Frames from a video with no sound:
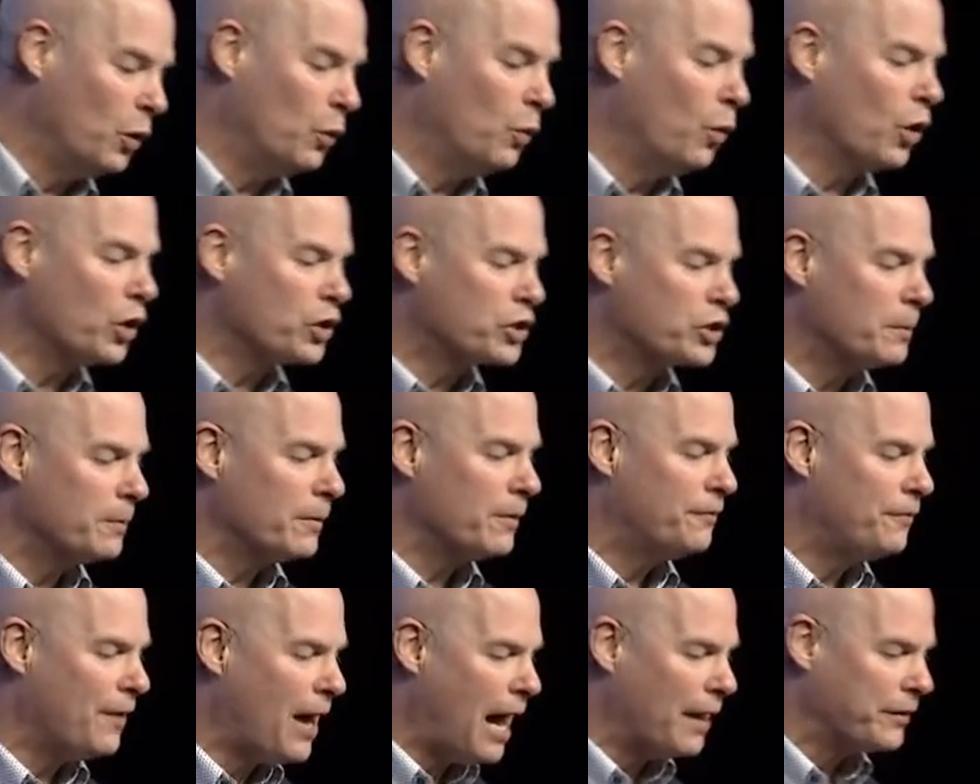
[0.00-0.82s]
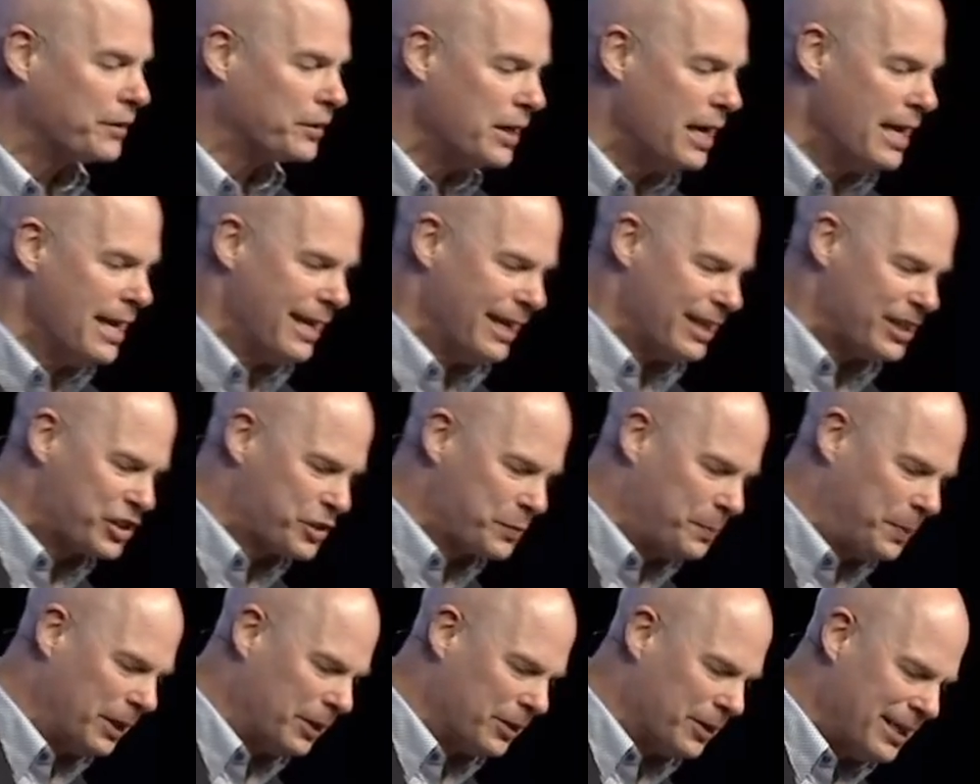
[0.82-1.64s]
worship the Father in
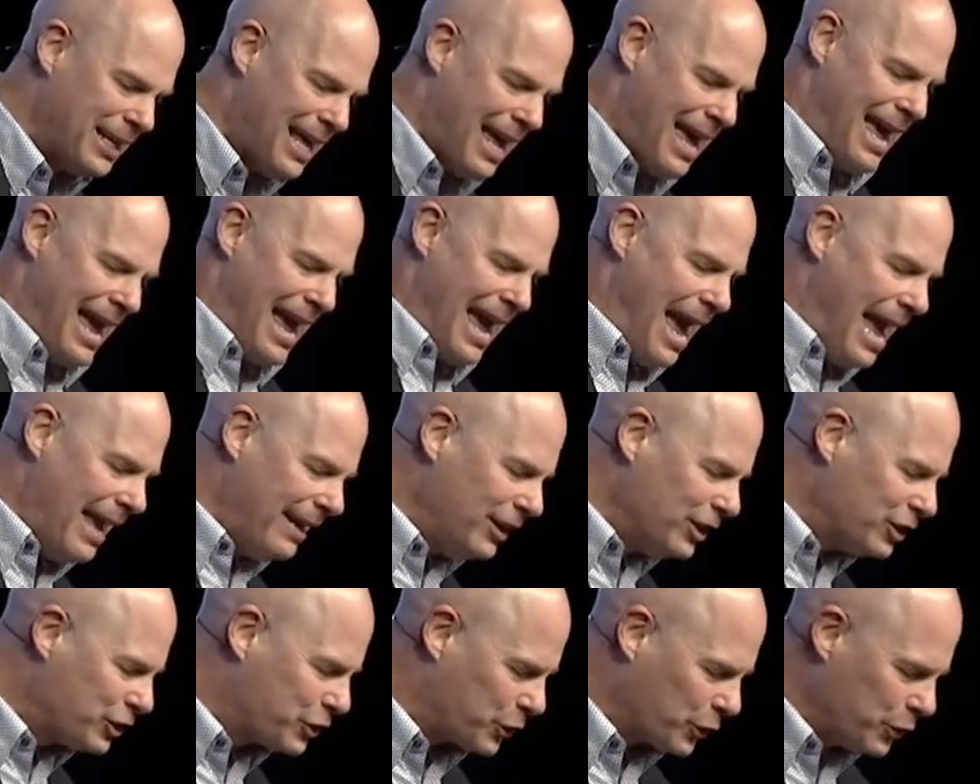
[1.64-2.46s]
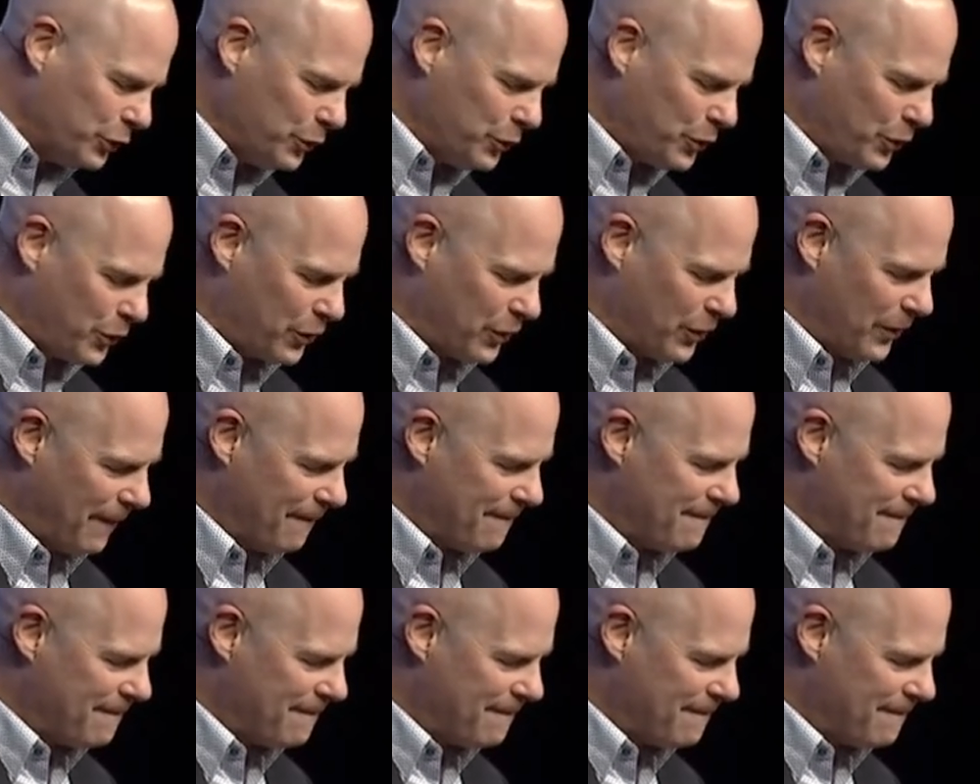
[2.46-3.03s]
spirit and in truth,